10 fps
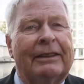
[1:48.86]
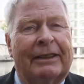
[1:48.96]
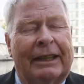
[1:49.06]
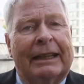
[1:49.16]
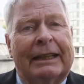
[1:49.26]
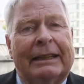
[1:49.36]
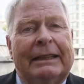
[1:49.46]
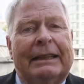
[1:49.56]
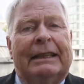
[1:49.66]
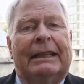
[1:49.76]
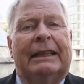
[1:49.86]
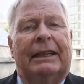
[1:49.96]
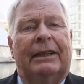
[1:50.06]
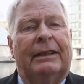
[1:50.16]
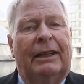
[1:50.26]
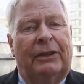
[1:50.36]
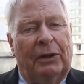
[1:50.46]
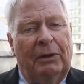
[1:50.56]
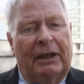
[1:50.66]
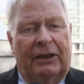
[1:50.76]
thing. The
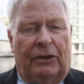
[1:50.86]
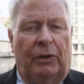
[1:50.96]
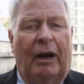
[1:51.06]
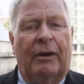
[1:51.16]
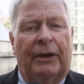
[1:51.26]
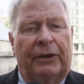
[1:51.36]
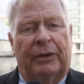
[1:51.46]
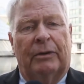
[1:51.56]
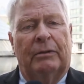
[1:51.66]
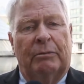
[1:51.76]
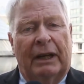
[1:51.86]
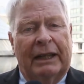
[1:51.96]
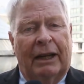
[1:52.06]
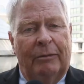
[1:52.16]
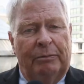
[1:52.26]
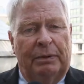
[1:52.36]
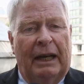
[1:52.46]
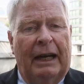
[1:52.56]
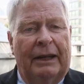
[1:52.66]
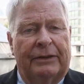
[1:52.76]
third issue I want to bring up
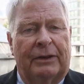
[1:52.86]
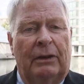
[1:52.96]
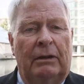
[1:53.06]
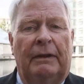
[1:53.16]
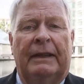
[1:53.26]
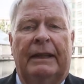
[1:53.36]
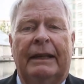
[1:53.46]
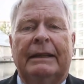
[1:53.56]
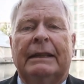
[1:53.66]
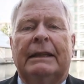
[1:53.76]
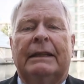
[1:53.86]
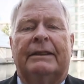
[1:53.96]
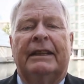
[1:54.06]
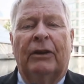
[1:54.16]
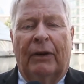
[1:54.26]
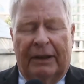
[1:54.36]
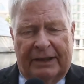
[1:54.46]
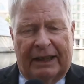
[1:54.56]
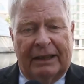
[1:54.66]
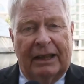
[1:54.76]
has to do with the senior
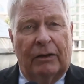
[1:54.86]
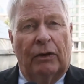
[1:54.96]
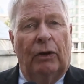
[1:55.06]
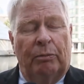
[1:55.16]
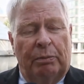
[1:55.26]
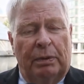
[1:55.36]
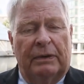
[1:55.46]
executive group,